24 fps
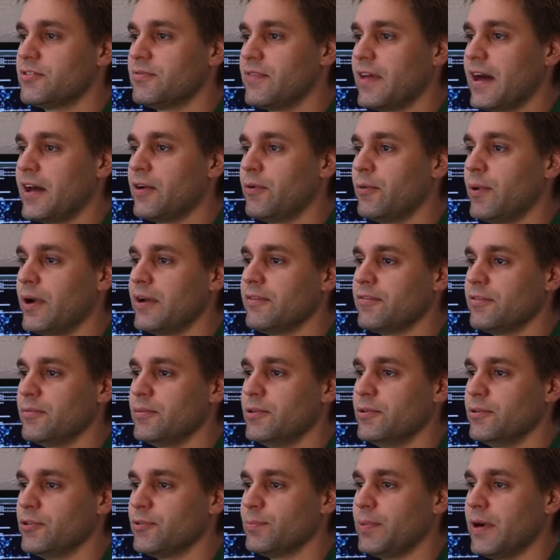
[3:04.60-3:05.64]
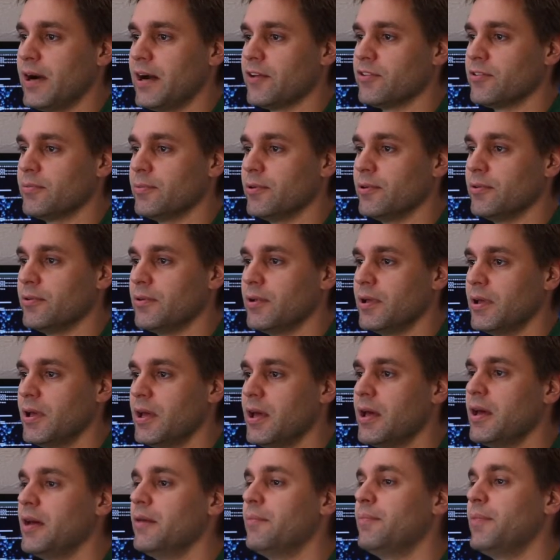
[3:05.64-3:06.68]
of that away from you as possible.
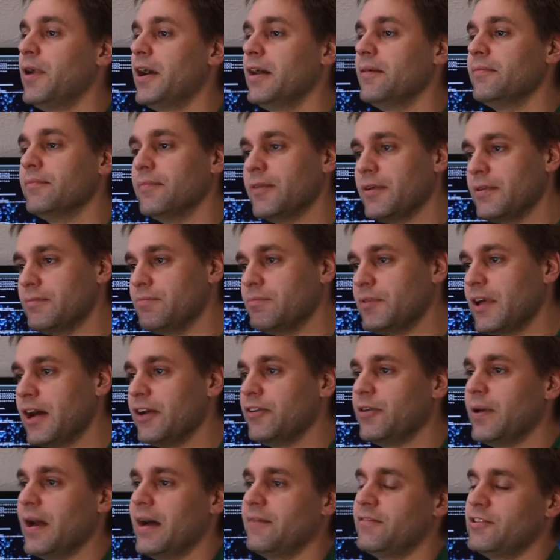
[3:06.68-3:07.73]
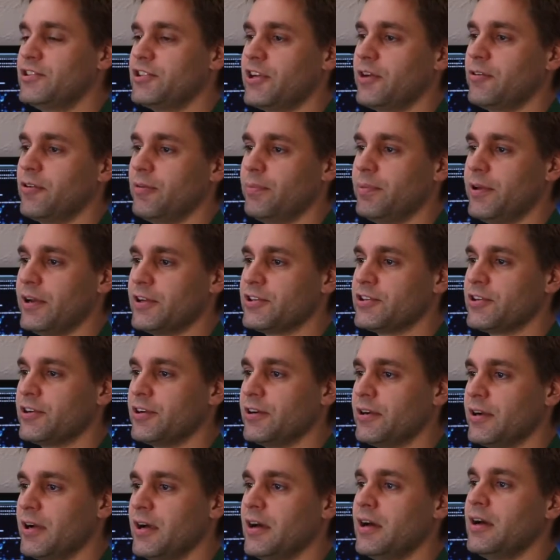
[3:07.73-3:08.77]
But now you have a general
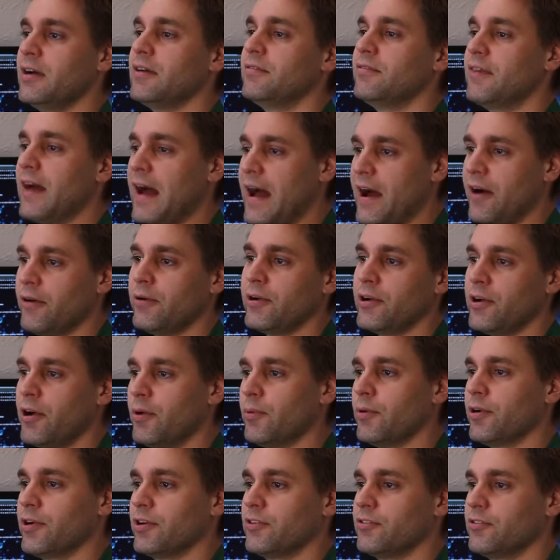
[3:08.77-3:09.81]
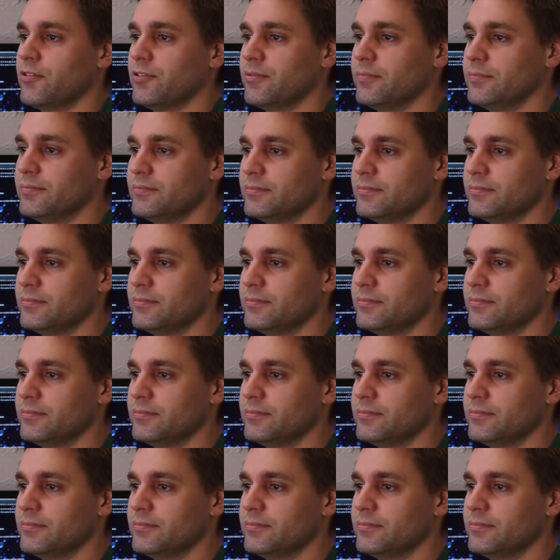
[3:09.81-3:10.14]
picture of how it all works.